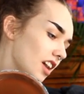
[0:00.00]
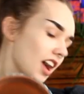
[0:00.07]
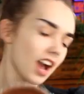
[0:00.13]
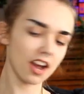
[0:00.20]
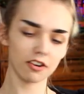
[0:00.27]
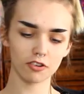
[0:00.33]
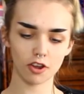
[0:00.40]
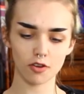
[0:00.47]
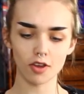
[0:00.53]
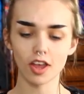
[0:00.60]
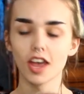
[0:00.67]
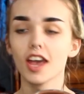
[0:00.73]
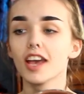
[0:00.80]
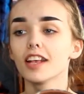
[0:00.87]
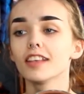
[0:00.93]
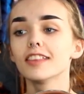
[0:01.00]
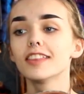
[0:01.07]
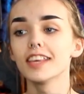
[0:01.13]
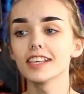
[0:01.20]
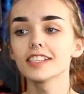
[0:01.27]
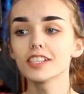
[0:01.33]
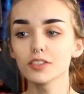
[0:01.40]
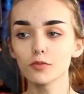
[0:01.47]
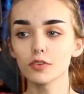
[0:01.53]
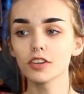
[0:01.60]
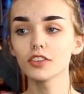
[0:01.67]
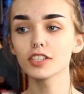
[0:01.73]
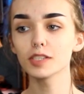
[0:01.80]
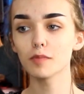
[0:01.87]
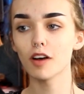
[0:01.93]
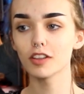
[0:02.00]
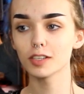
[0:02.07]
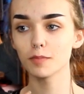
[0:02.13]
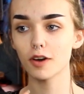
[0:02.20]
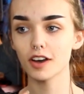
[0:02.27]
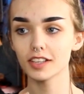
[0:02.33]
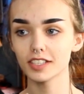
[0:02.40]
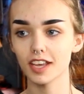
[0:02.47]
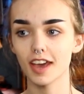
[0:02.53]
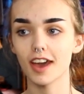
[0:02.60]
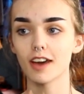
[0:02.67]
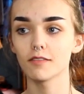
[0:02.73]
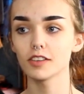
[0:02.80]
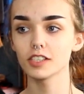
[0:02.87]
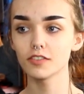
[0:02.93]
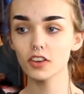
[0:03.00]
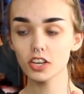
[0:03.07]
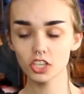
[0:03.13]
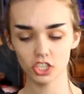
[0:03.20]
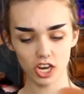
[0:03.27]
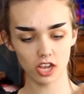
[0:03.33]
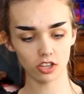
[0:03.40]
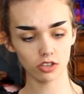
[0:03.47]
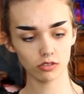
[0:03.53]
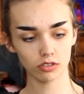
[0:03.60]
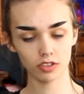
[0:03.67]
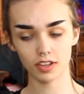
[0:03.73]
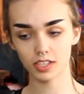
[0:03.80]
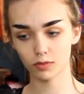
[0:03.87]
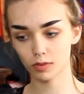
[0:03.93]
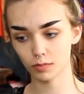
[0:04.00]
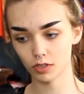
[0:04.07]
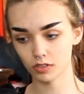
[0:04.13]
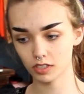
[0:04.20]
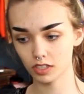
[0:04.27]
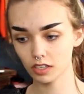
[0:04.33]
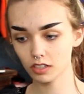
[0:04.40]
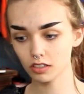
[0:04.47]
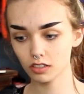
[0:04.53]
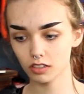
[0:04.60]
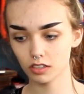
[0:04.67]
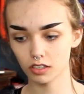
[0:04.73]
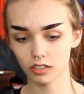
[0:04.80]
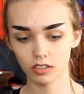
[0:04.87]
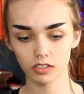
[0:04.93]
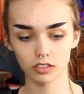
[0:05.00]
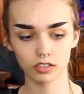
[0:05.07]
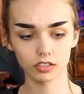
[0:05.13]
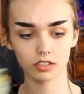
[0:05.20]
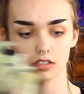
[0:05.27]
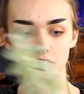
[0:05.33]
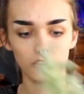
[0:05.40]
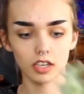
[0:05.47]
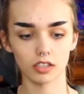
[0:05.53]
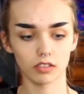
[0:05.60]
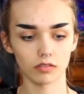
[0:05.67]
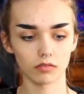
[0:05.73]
I don't know. This is one of the smallest pots I have. It's very shallow, so that's why I'm using it. So like,